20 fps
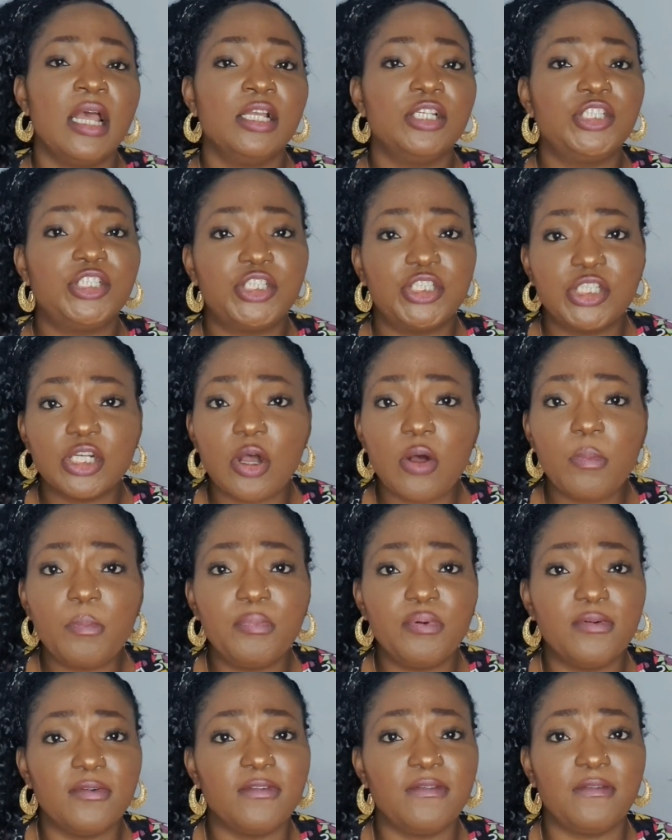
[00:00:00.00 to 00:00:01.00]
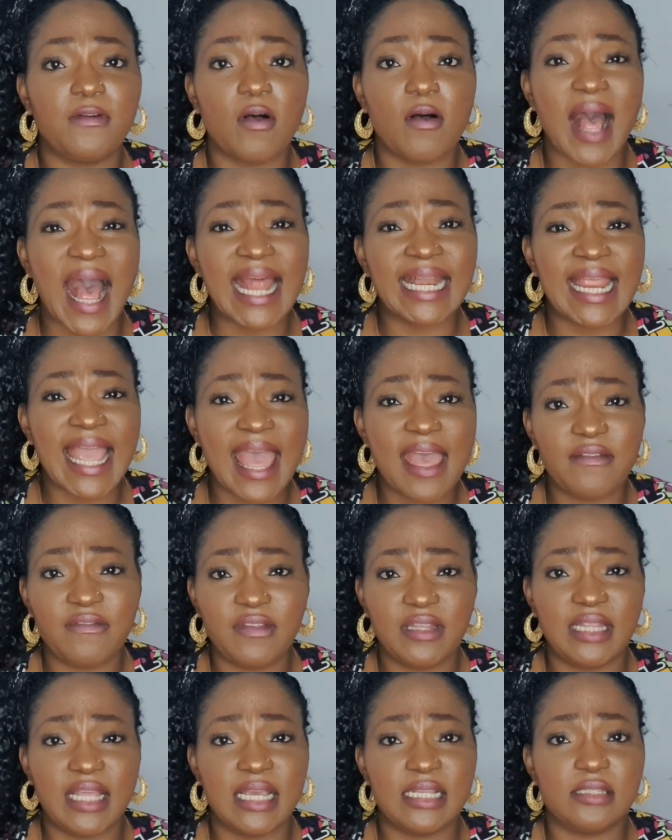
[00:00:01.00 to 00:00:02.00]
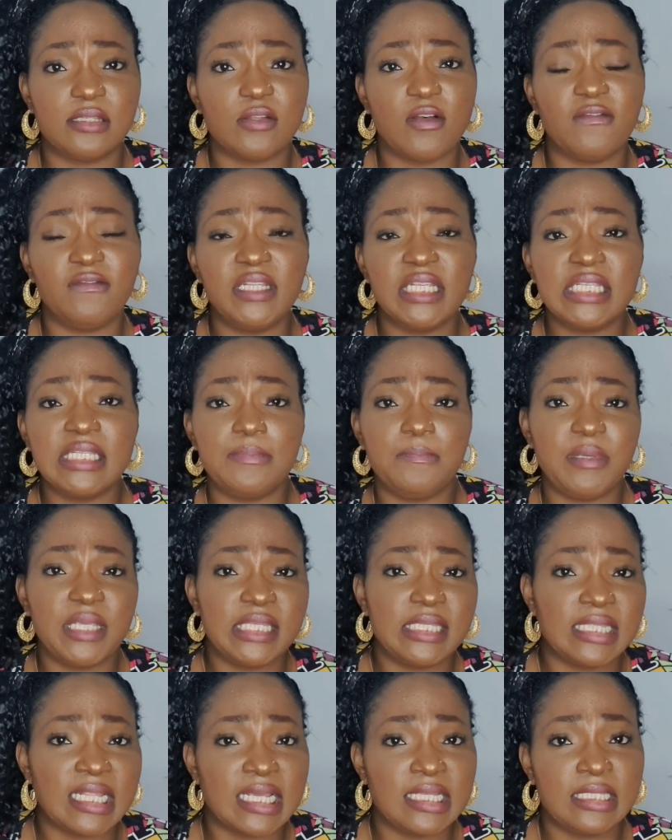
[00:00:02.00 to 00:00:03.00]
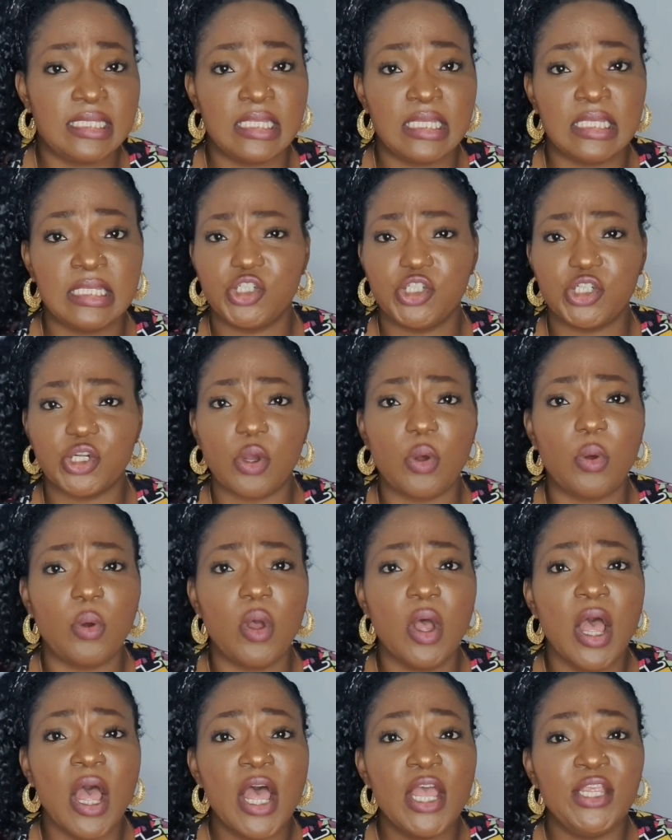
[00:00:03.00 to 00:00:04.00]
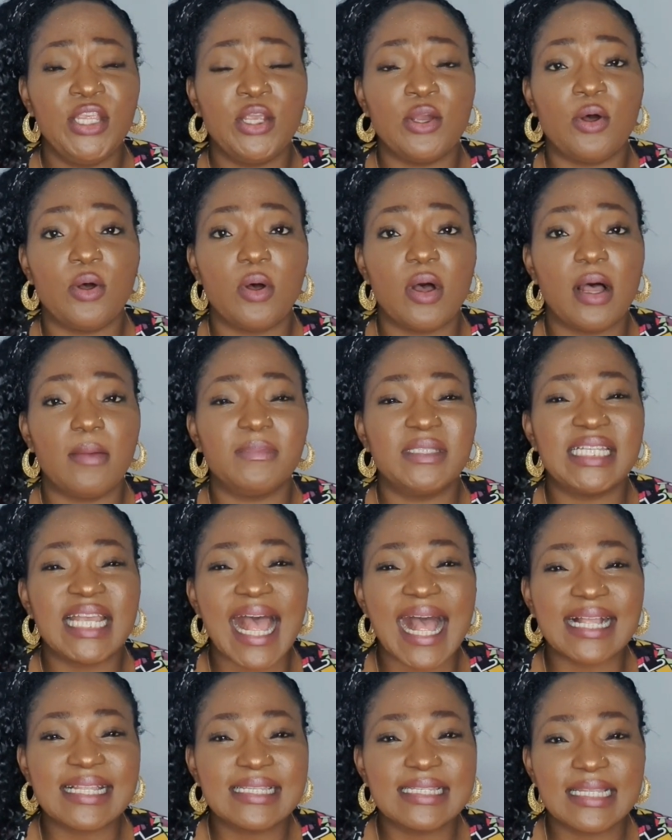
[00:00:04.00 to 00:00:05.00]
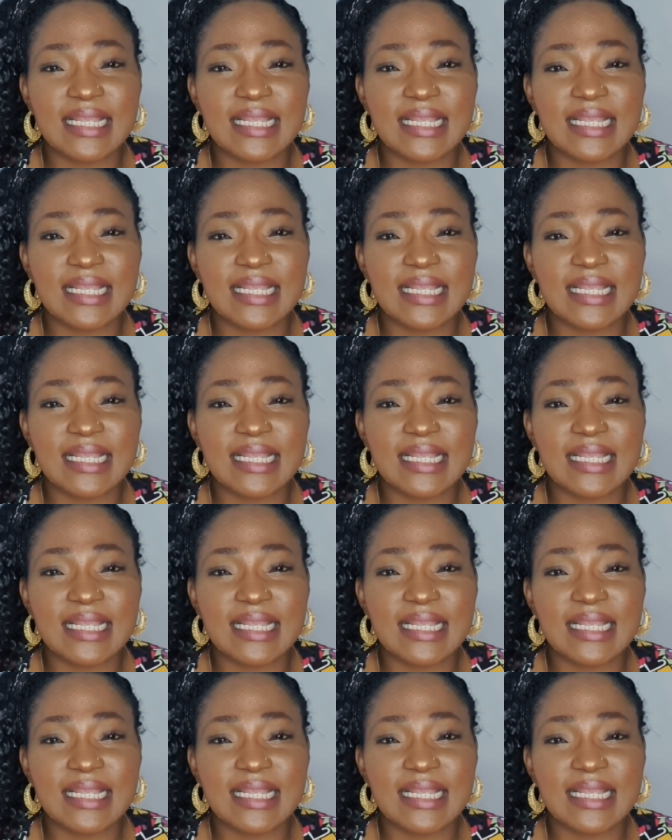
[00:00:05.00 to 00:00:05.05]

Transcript: Show proof or an evidence of these businesses. Show your tax